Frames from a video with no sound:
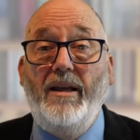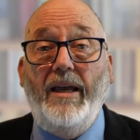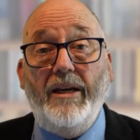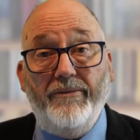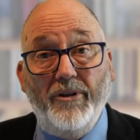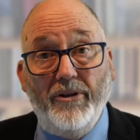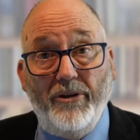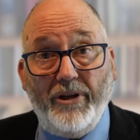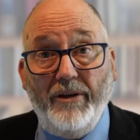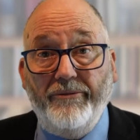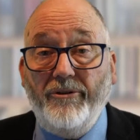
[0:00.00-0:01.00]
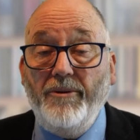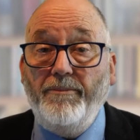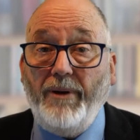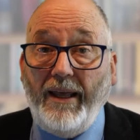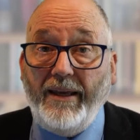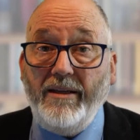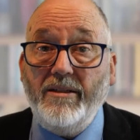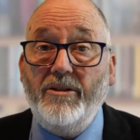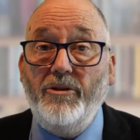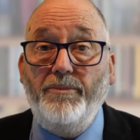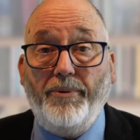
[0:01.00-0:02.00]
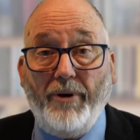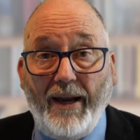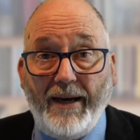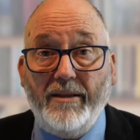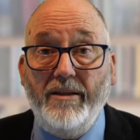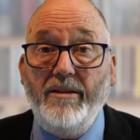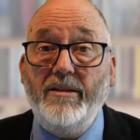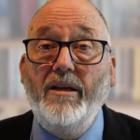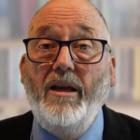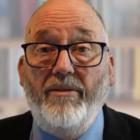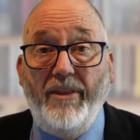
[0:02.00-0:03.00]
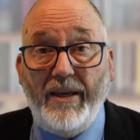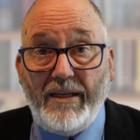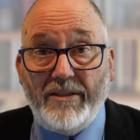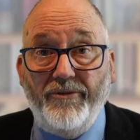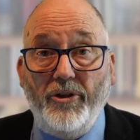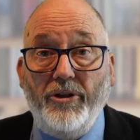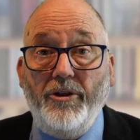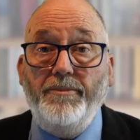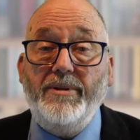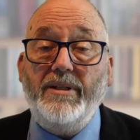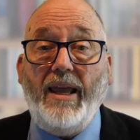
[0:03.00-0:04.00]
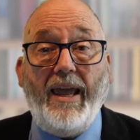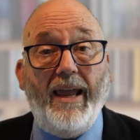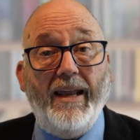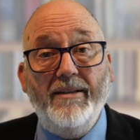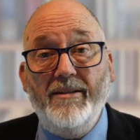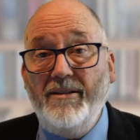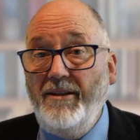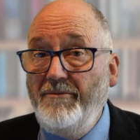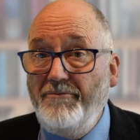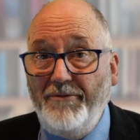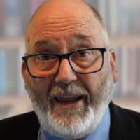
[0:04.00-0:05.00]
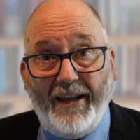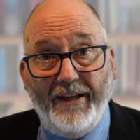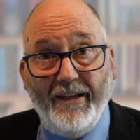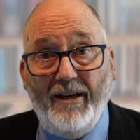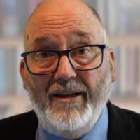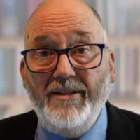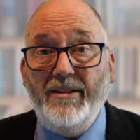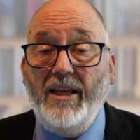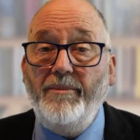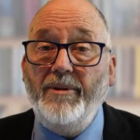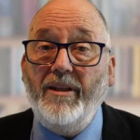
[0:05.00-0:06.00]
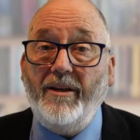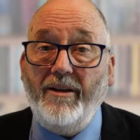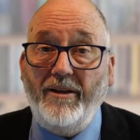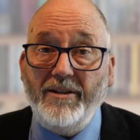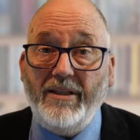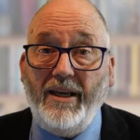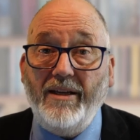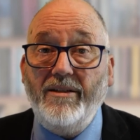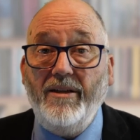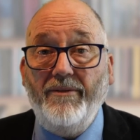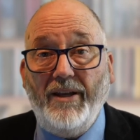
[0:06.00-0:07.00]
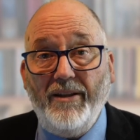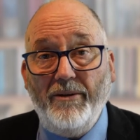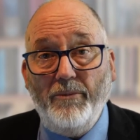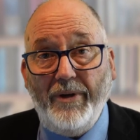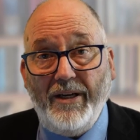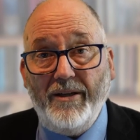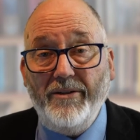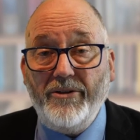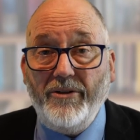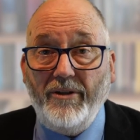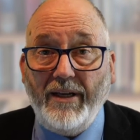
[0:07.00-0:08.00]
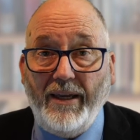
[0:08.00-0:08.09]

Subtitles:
And if you're looking for a place to practice these verbs and recognize them in the context of other weak and strong